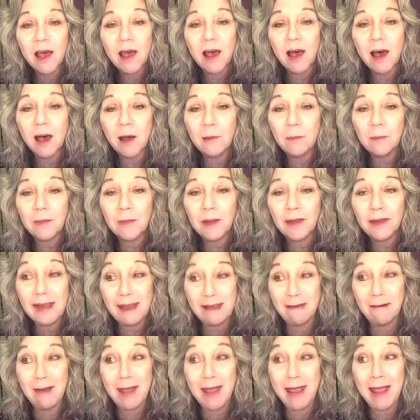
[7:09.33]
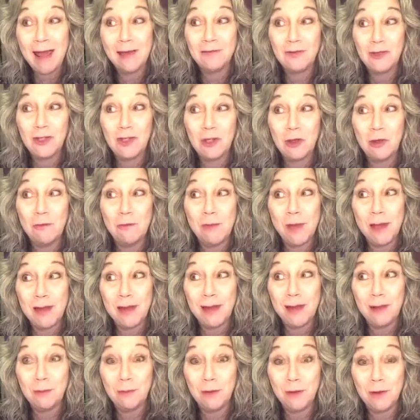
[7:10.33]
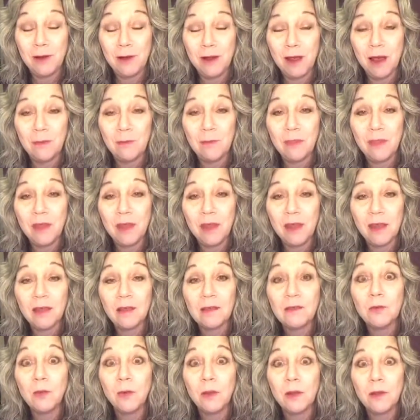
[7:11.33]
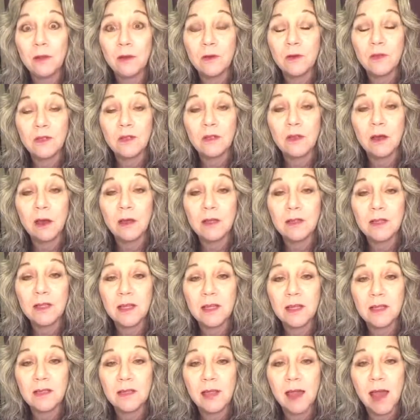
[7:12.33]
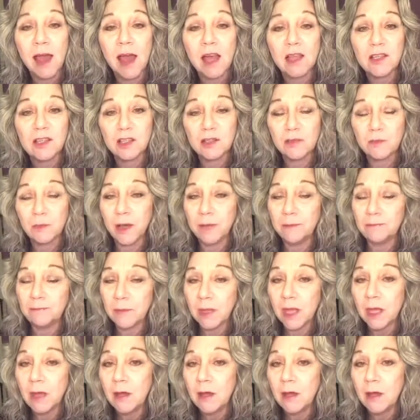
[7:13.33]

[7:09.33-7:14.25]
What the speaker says: Now I have so many to put up that it's one of those daunting tasks, but